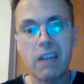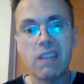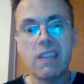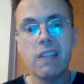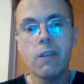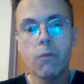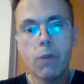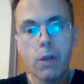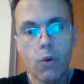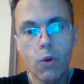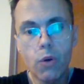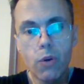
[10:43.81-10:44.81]
this is where
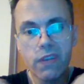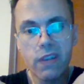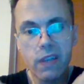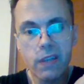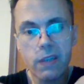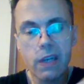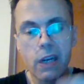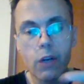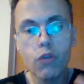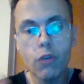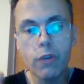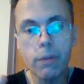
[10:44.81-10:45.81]
all these
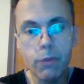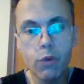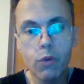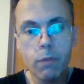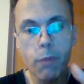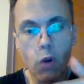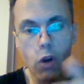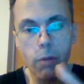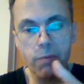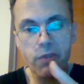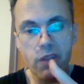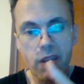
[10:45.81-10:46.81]
autoimmune
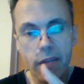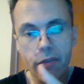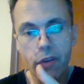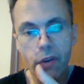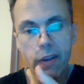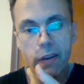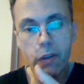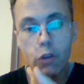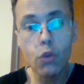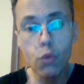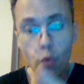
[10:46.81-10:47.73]
problems they have created